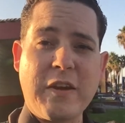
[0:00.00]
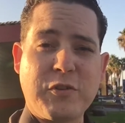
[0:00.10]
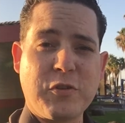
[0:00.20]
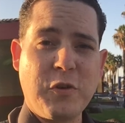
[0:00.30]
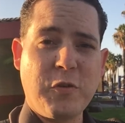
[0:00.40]

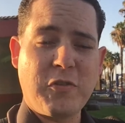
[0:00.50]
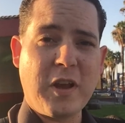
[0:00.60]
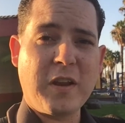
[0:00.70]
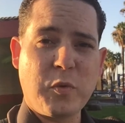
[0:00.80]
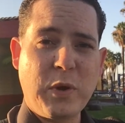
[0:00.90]
After 2
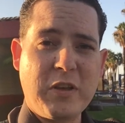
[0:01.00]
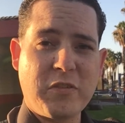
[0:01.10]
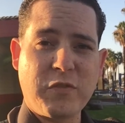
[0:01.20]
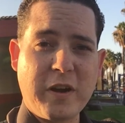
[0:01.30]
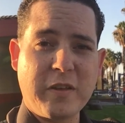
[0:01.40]
solid weeks
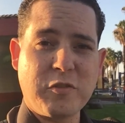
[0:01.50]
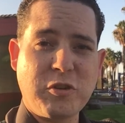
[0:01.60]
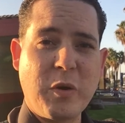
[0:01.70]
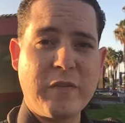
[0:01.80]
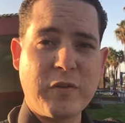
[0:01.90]
of running the
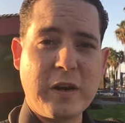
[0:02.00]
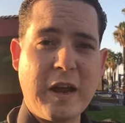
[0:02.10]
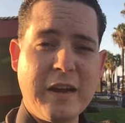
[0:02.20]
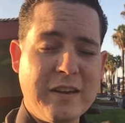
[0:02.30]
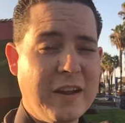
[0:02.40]
show every
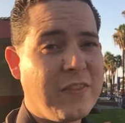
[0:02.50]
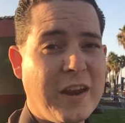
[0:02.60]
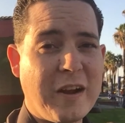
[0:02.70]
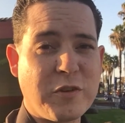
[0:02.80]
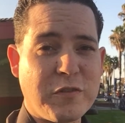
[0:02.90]
night, and
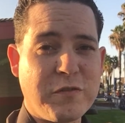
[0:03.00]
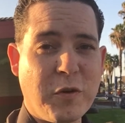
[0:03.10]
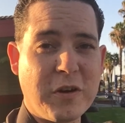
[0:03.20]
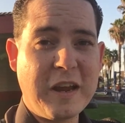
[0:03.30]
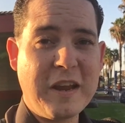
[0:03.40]
then after
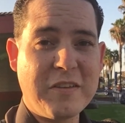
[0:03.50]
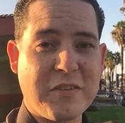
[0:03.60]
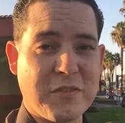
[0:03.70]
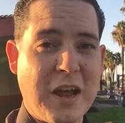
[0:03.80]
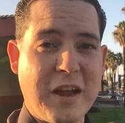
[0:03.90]
4 days
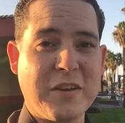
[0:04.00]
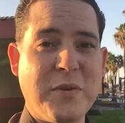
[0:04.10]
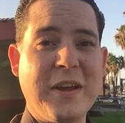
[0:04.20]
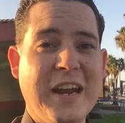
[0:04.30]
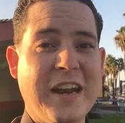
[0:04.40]
of not
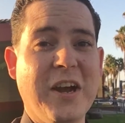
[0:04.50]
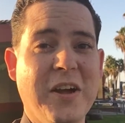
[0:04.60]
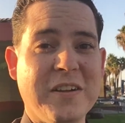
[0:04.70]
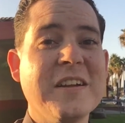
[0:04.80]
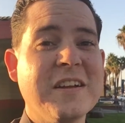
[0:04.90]
doing it at
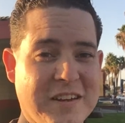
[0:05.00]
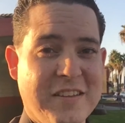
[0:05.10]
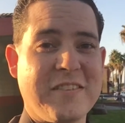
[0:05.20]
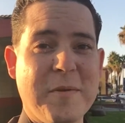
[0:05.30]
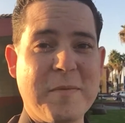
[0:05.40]
all,
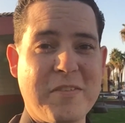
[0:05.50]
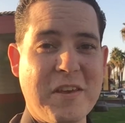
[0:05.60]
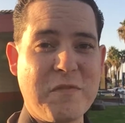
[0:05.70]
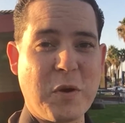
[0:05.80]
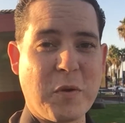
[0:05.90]
it's time to
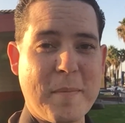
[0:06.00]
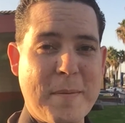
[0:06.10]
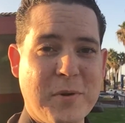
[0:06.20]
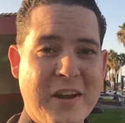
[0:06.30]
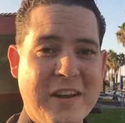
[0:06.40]
see if we remember